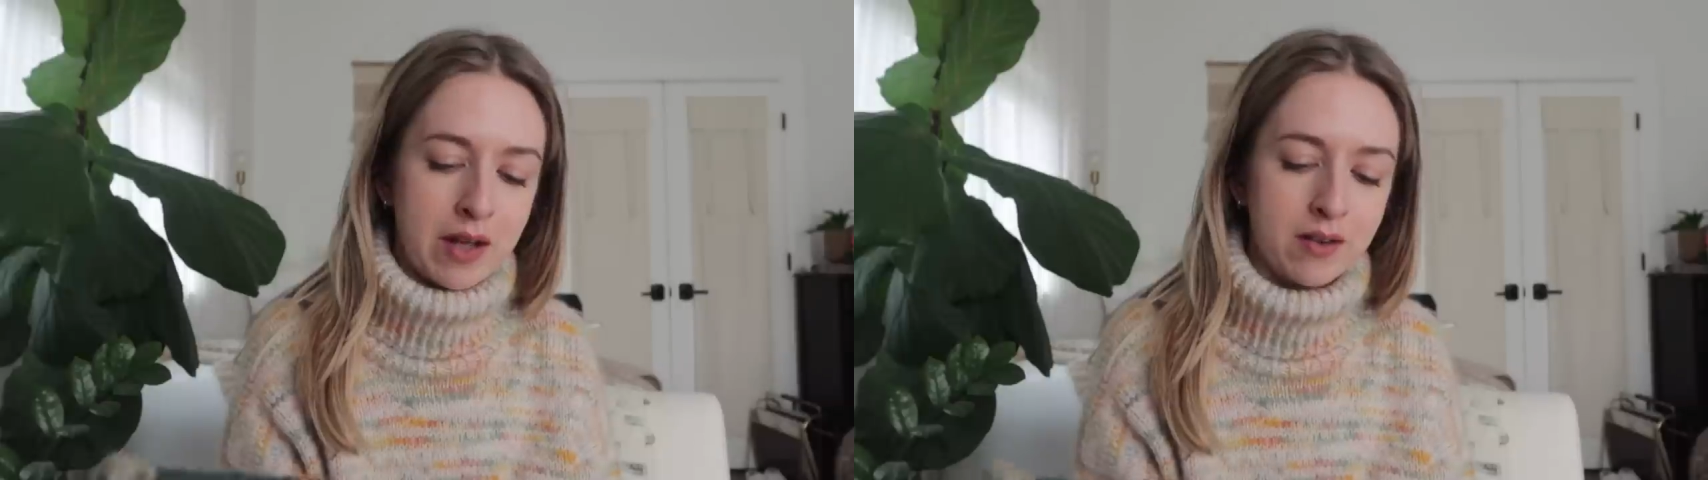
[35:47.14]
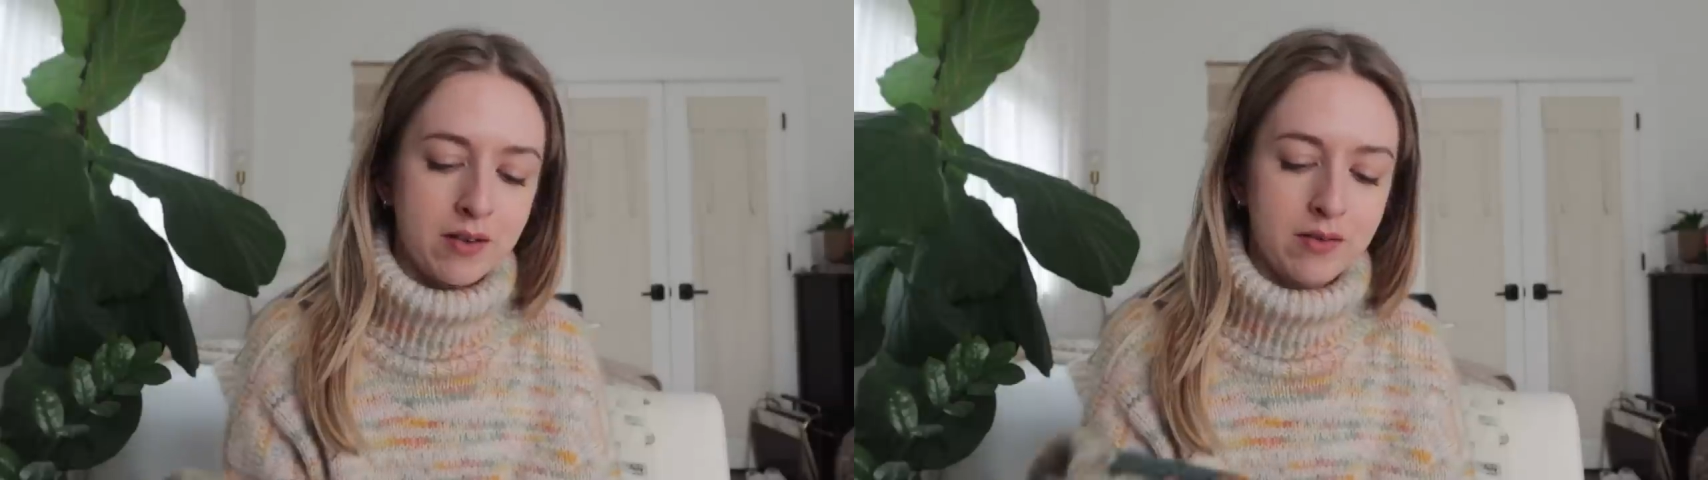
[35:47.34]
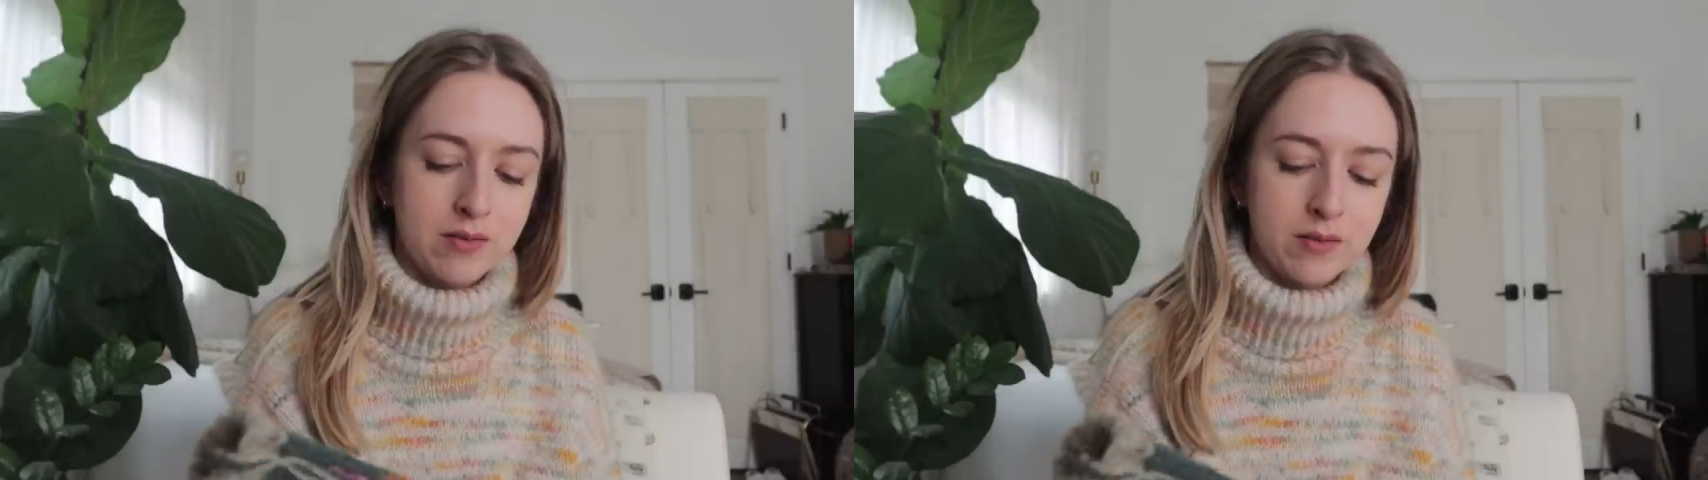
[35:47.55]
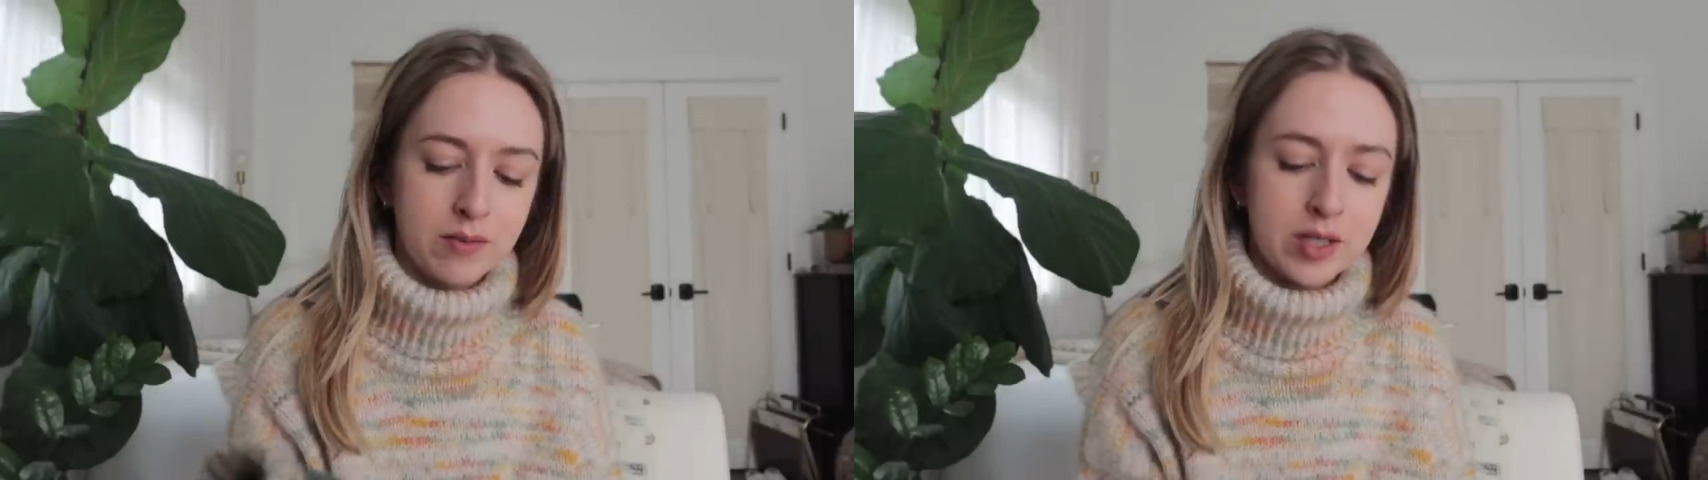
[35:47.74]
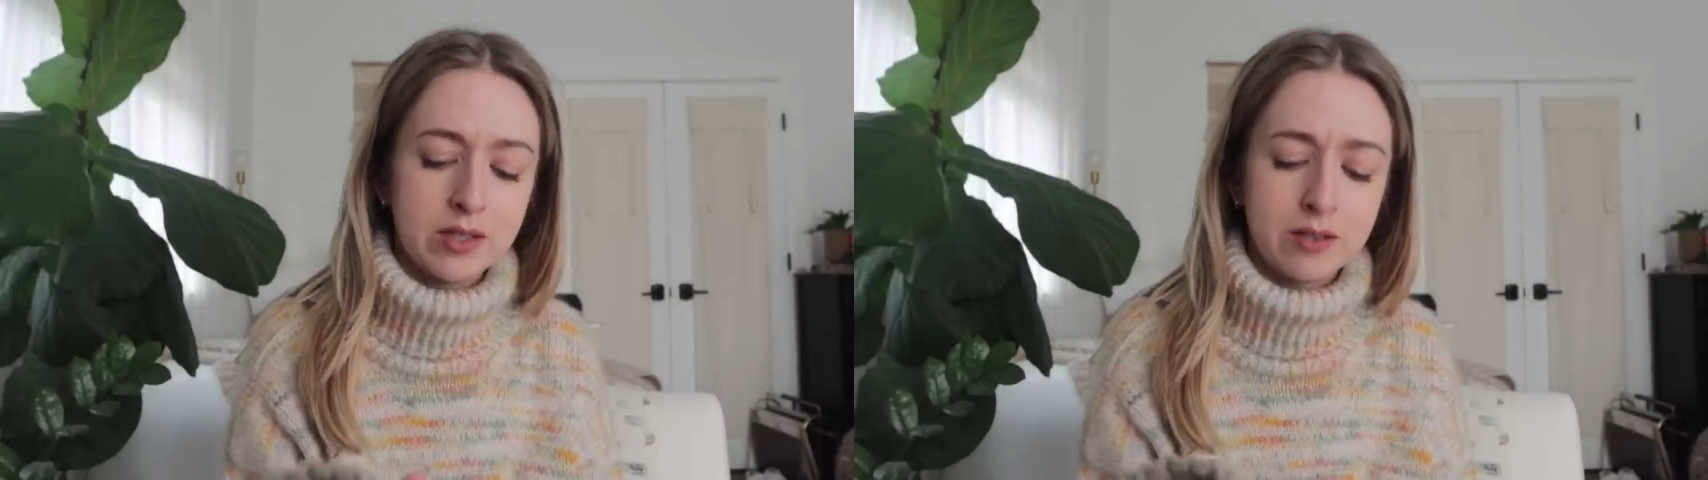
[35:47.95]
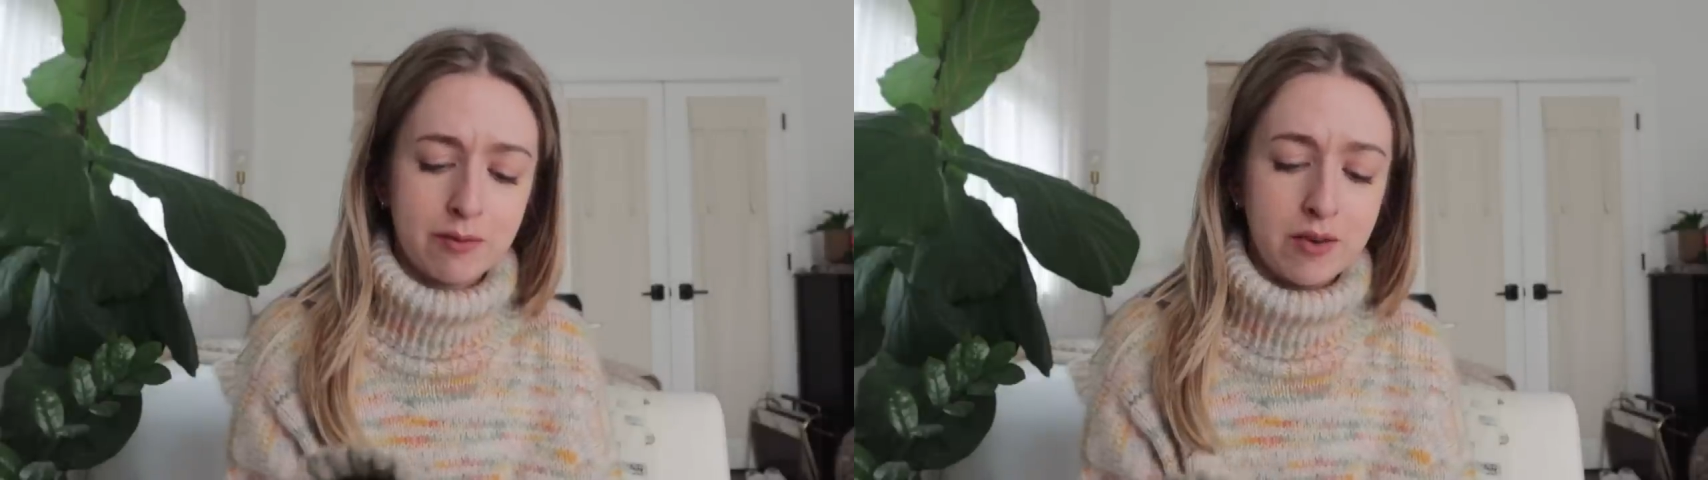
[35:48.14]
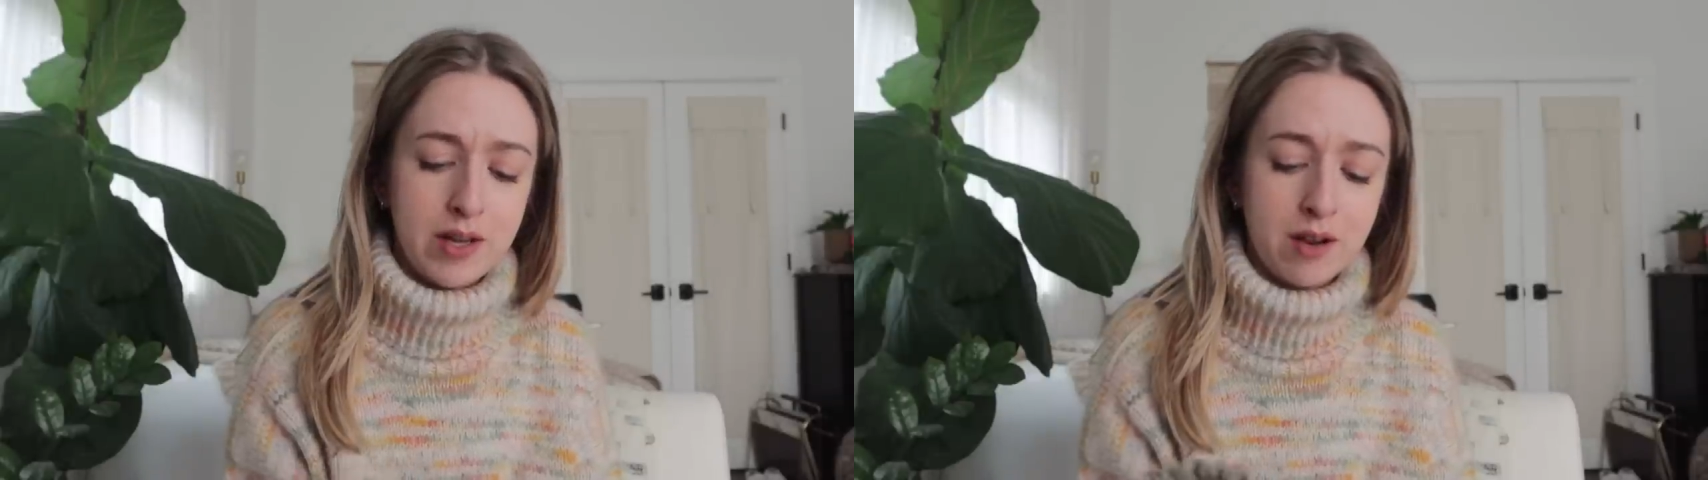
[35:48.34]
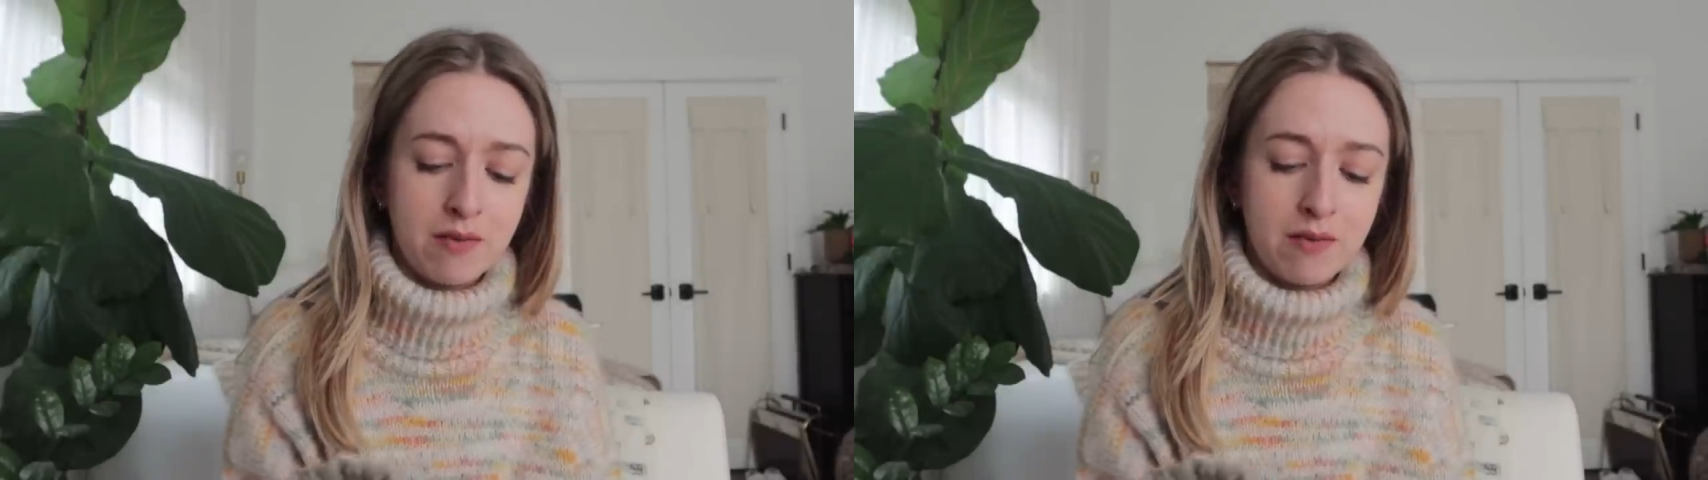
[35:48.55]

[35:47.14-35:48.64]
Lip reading: pattern, which is free